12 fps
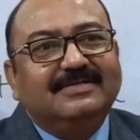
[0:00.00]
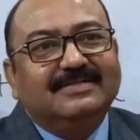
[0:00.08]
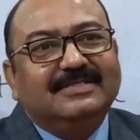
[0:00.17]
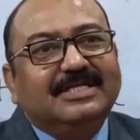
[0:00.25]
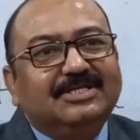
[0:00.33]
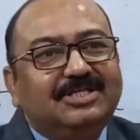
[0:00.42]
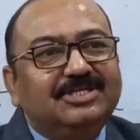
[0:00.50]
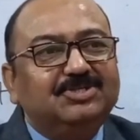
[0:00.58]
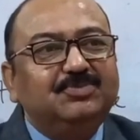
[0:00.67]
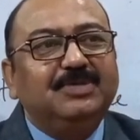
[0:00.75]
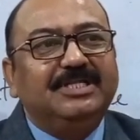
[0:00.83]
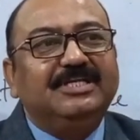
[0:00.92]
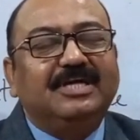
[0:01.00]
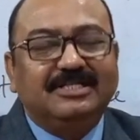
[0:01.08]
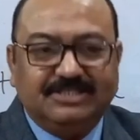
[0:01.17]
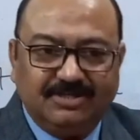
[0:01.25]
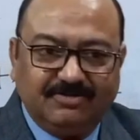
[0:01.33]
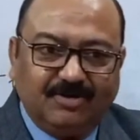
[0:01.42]
There shouldn't be any
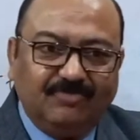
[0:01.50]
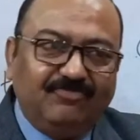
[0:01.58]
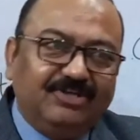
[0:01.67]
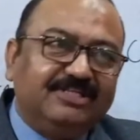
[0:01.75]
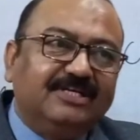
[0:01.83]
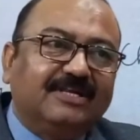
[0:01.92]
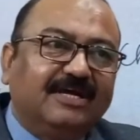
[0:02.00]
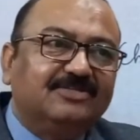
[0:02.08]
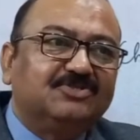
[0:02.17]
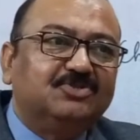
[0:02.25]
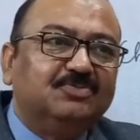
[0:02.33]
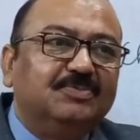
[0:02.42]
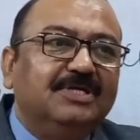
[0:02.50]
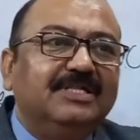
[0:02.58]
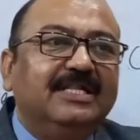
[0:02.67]
cultural conflict in the classroom,